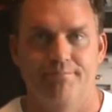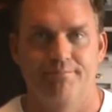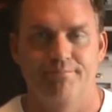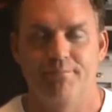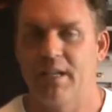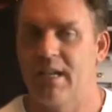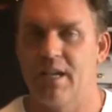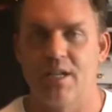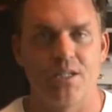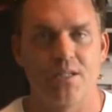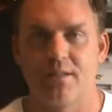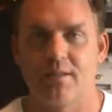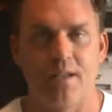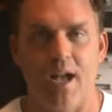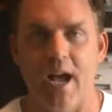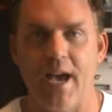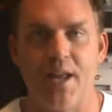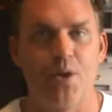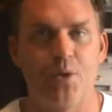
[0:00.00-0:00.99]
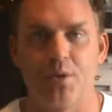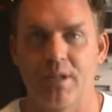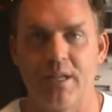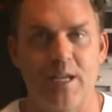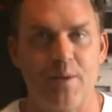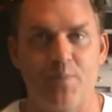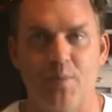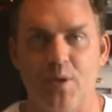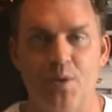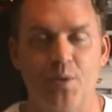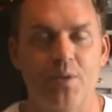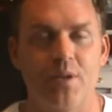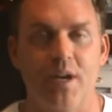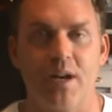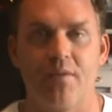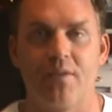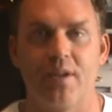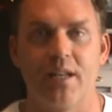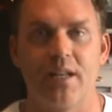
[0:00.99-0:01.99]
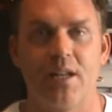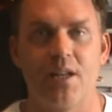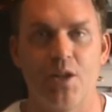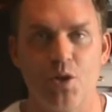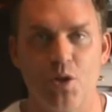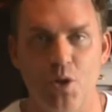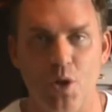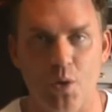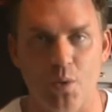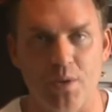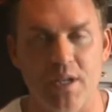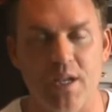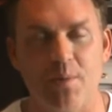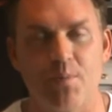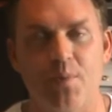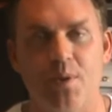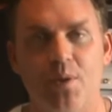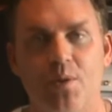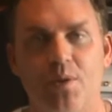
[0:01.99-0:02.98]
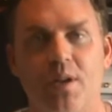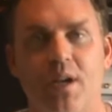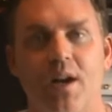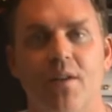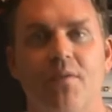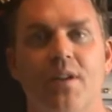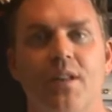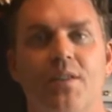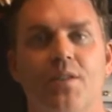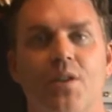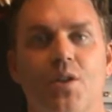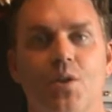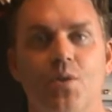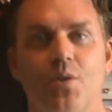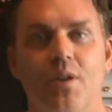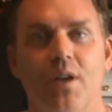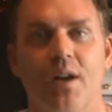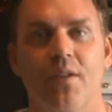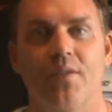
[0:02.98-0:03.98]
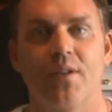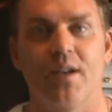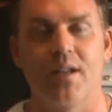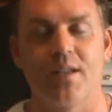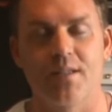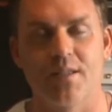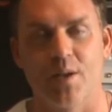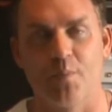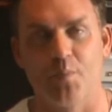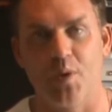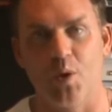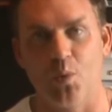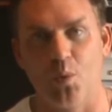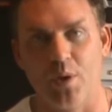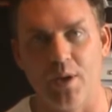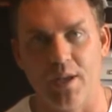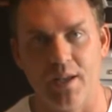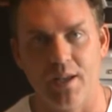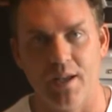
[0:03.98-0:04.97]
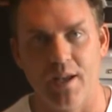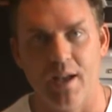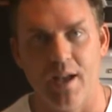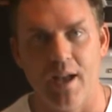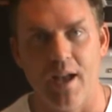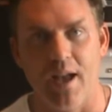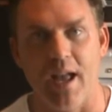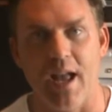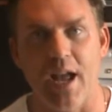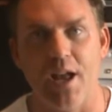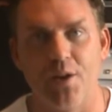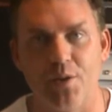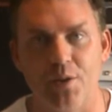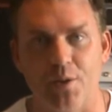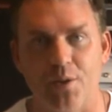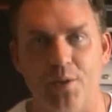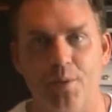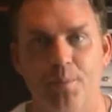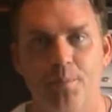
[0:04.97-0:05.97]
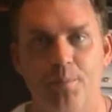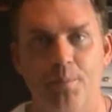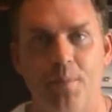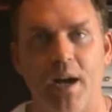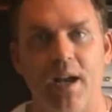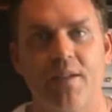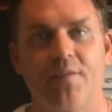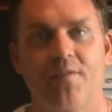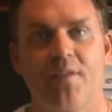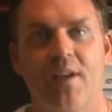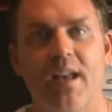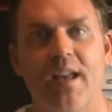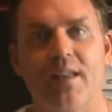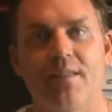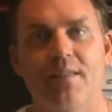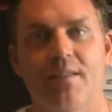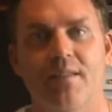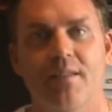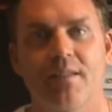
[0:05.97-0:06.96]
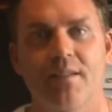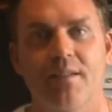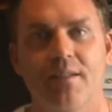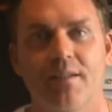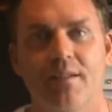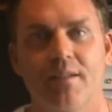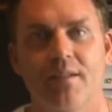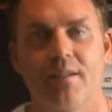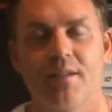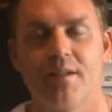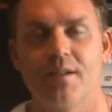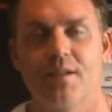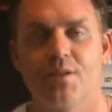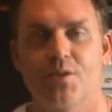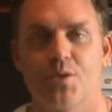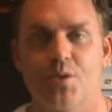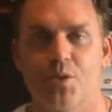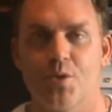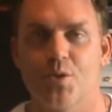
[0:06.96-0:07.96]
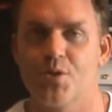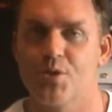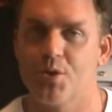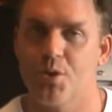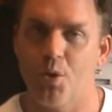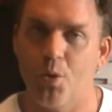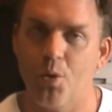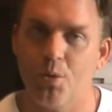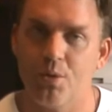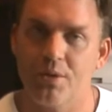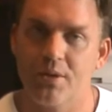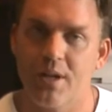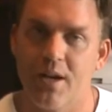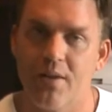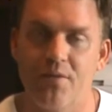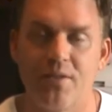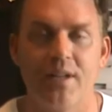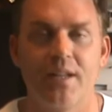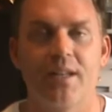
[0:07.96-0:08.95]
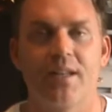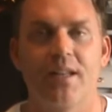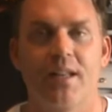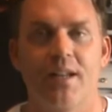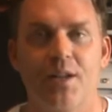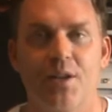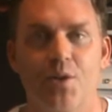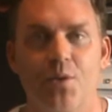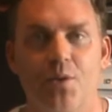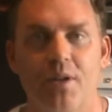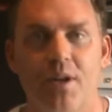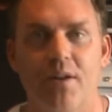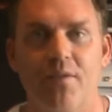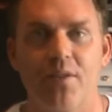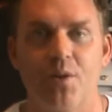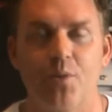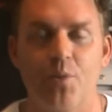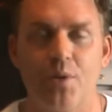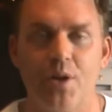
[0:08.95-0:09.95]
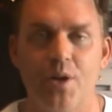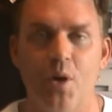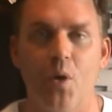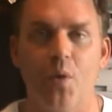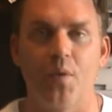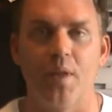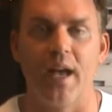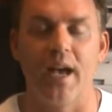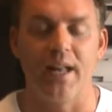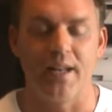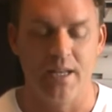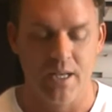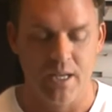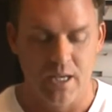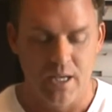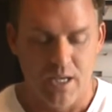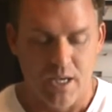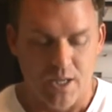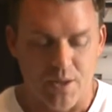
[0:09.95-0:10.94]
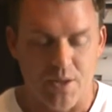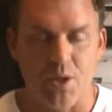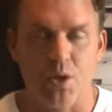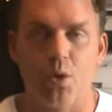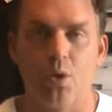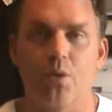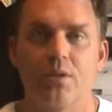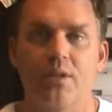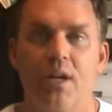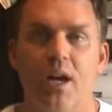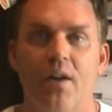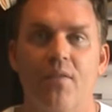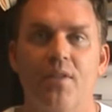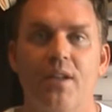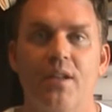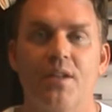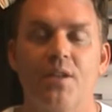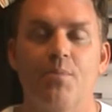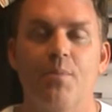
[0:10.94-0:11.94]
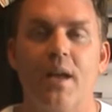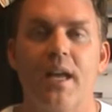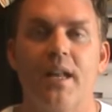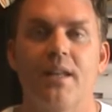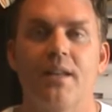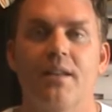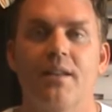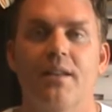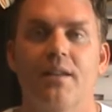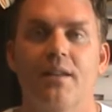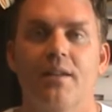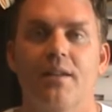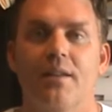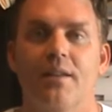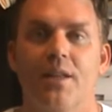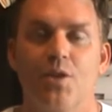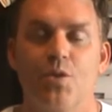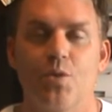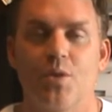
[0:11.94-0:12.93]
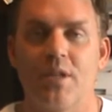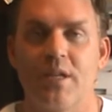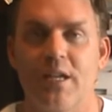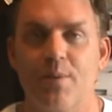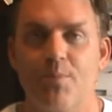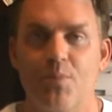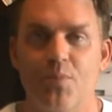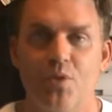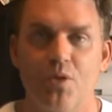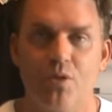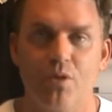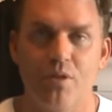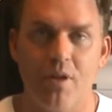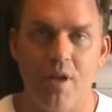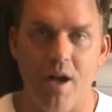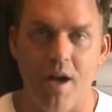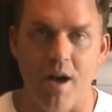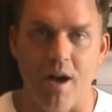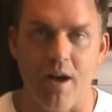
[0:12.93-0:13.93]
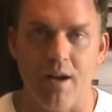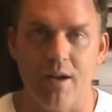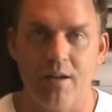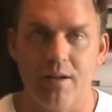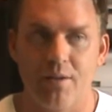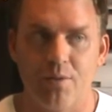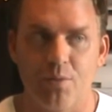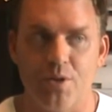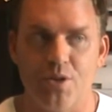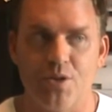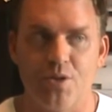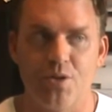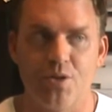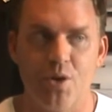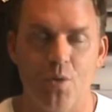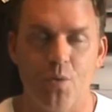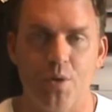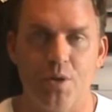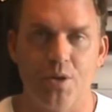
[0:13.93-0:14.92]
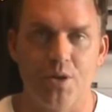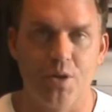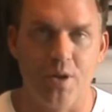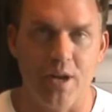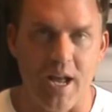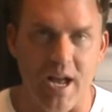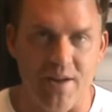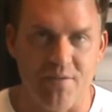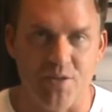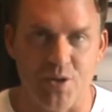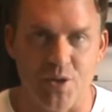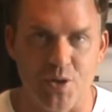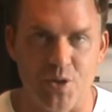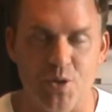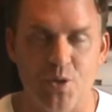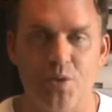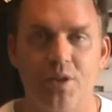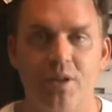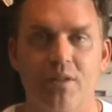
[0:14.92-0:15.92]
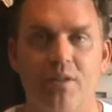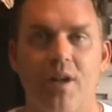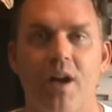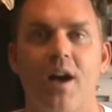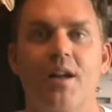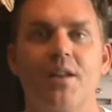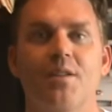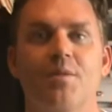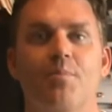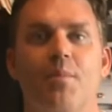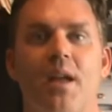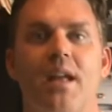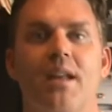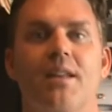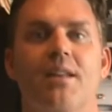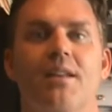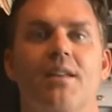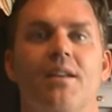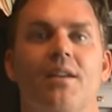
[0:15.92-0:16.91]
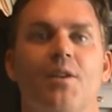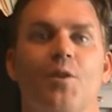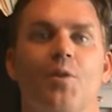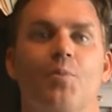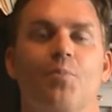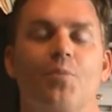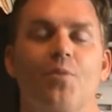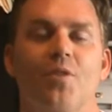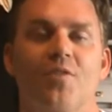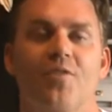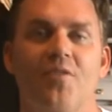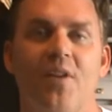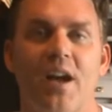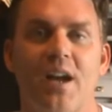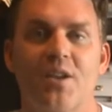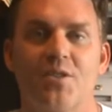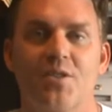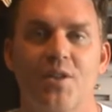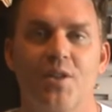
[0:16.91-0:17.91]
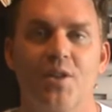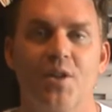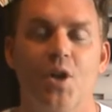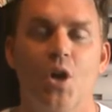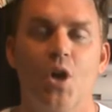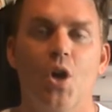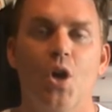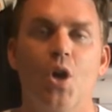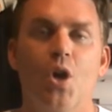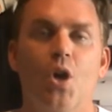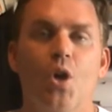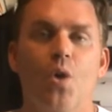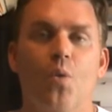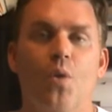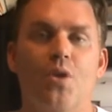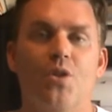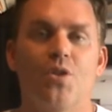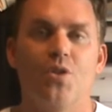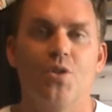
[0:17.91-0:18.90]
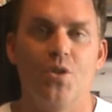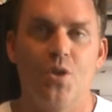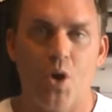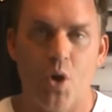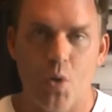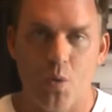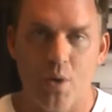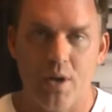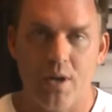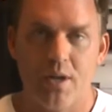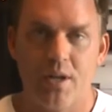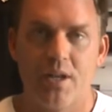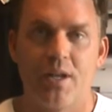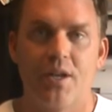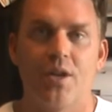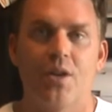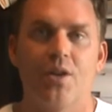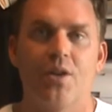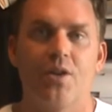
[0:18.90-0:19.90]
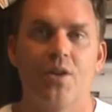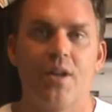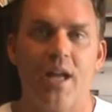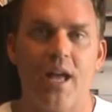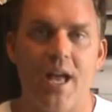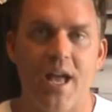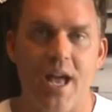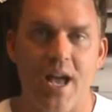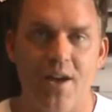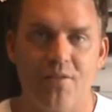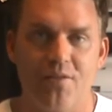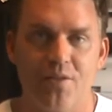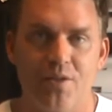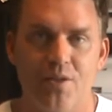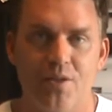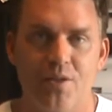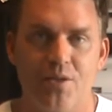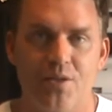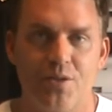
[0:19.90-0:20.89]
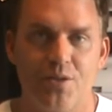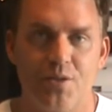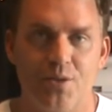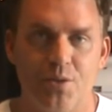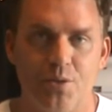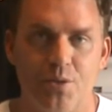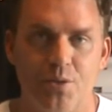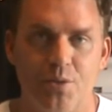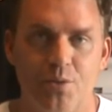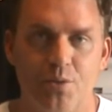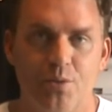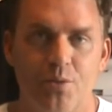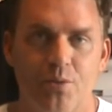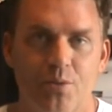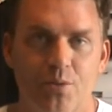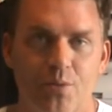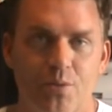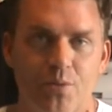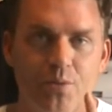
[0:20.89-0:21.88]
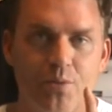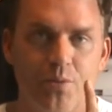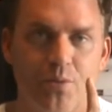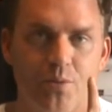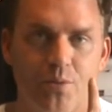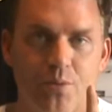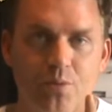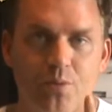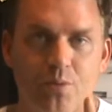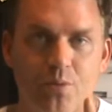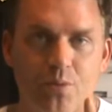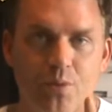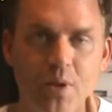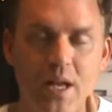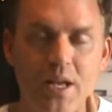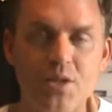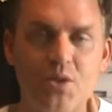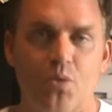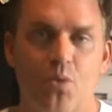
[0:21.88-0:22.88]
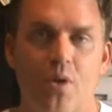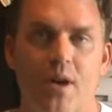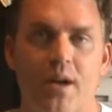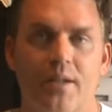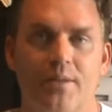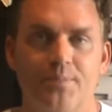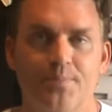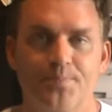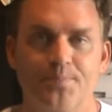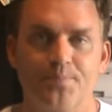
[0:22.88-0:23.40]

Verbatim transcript: because I don't keep the new covenant and you don't keep the new covenant. The new covenant is something we enter by faith. So there's an old covenant and a new covenant. We know that. The Old Covenant demanded that you keep the law, which no one could ever do. The law demanded perfection, which no one could ever do. Less one,